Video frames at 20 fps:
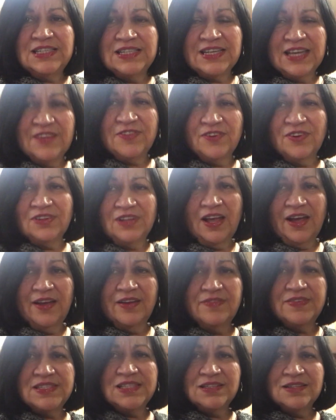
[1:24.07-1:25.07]
get their
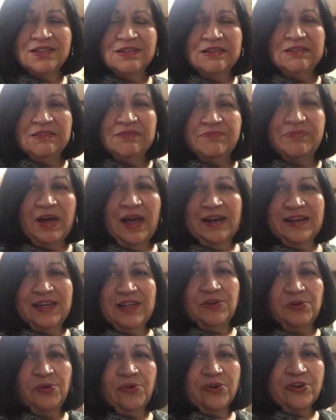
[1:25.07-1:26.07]
lives back
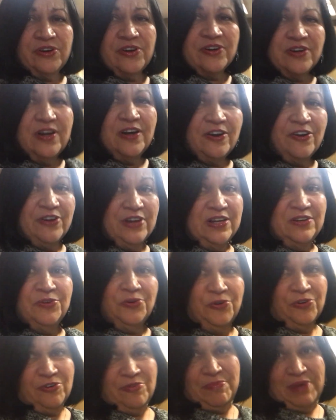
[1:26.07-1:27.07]
in order, or in
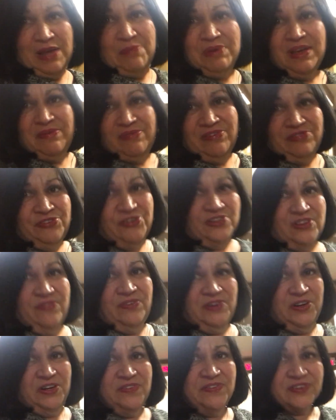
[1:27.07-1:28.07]
order maybe even for the
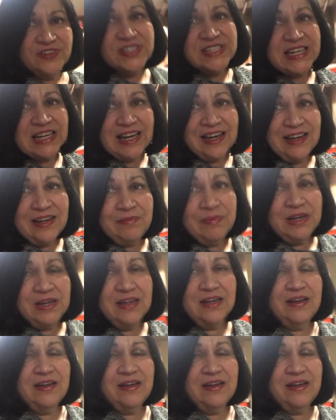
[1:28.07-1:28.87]
very first time,